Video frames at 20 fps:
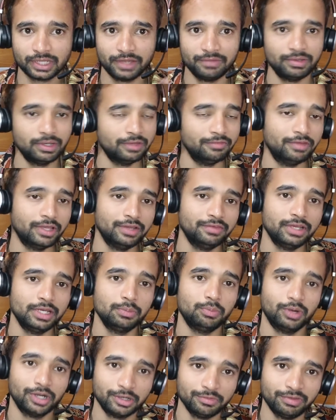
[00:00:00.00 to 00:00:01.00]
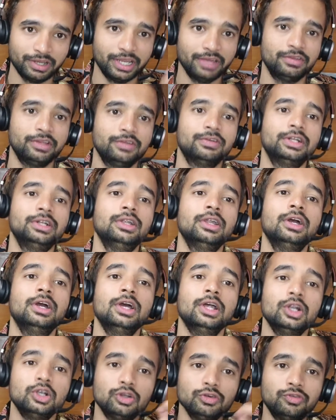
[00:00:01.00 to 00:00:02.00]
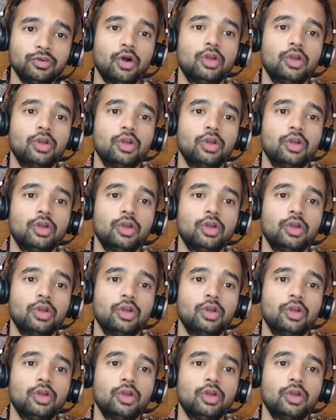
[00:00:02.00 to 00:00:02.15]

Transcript: every very very important for everyone to